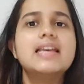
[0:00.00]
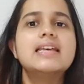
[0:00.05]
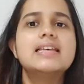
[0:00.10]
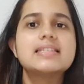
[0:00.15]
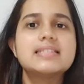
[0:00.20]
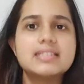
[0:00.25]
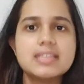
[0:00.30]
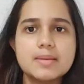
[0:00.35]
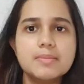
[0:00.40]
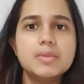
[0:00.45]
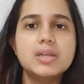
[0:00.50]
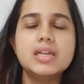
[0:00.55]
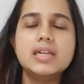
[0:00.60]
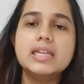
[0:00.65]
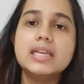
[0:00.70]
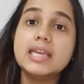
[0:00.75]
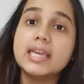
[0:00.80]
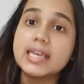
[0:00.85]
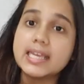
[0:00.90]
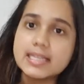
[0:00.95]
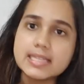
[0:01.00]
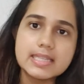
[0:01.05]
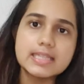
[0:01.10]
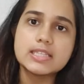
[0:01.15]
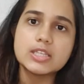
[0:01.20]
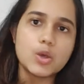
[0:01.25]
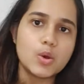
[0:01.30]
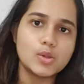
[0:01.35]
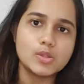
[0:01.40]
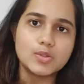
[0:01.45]
Similarly, ACCA
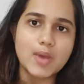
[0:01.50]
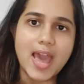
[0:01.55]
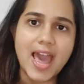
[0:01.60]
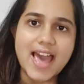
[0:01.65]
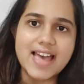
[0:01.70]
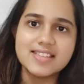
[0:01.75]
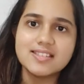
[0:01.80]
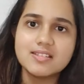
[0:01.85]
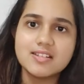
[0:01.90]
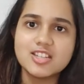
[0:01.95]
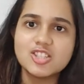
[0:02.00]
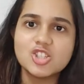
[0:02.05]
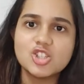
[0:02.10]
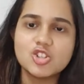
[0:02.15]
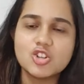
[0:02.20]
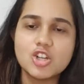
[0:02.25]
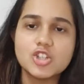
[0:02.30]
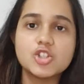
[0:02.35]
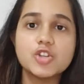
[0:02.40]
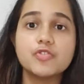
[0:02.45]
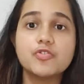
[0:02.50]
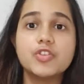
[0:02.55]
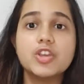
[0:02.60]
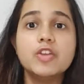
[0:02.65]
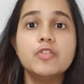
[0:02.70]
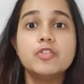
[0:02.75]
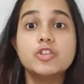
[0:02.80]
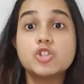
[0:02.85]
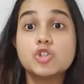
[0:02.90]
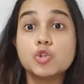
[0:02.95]
also has a registration
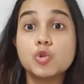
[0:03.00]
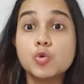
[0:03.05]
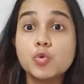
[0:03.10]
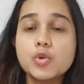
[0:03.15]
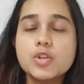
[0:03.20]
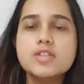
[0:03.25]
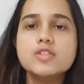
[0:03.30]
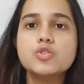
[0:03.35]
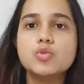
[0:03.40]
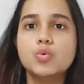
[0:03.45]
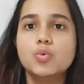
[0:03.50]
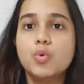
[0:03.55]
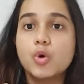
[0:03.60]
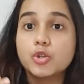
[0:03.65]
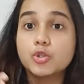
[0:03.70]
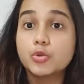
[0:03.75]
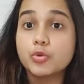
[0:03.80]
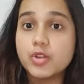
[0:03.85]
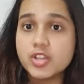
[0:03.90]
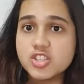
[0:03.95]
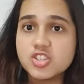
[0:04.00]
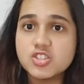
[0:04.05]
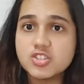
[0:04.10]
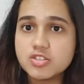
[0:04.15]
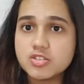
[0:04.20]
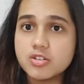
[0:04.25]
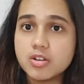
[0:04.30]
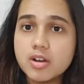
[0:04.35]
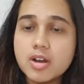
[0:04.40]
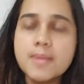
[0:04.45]
fee which students who want to
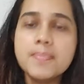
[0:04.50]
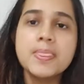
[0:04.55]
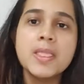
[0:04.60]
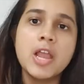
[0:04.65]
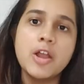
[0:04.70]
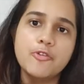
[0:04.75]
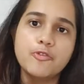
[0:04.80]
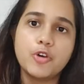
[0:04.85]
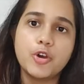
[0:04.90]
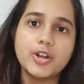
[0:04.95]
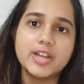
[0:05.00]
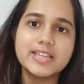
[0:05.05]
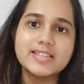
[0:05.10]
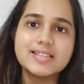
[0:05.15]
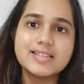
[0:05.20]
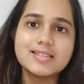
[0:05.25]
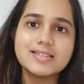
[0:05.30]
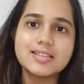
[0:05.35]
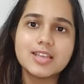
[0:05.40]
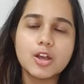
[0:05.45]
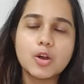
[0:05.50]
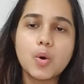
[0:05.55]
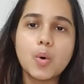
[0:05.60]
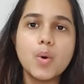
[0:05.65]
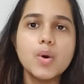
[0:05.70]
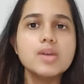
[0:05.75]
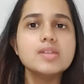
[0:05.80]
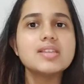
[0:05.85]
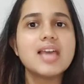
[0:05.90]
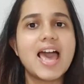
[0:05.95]
register for ACCA
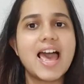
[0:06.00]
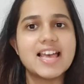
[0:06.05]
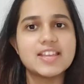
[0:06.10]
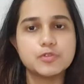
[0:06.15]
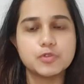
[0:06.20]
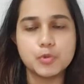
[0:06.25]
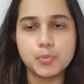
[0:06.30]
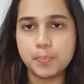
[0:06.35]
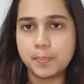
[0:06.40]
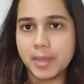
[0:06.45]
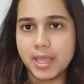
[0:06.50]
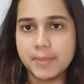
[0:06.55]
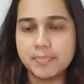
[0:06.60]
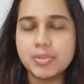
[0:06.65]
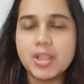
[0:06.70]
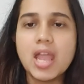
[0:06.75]
course has to pay.